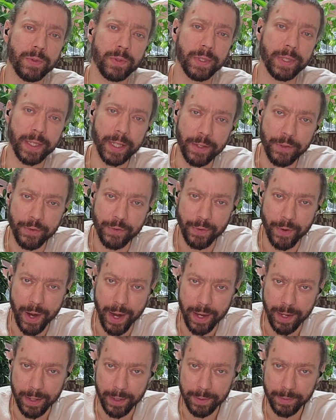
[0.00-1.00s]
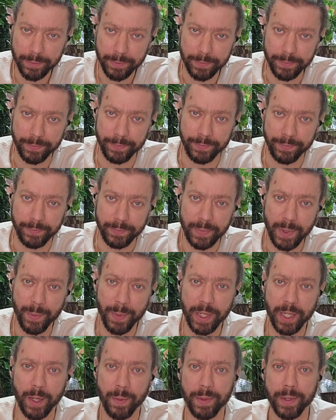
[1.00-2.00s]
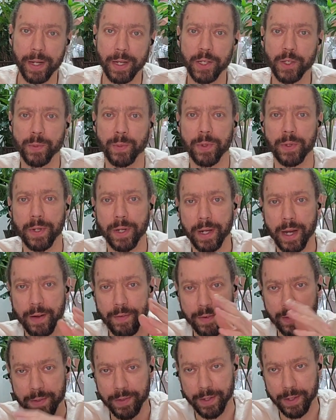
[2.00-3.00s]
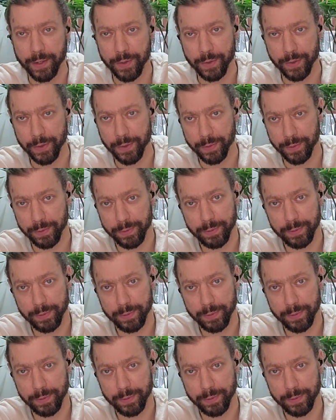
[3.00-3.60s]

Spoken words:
to get training and become an expert at everything you do.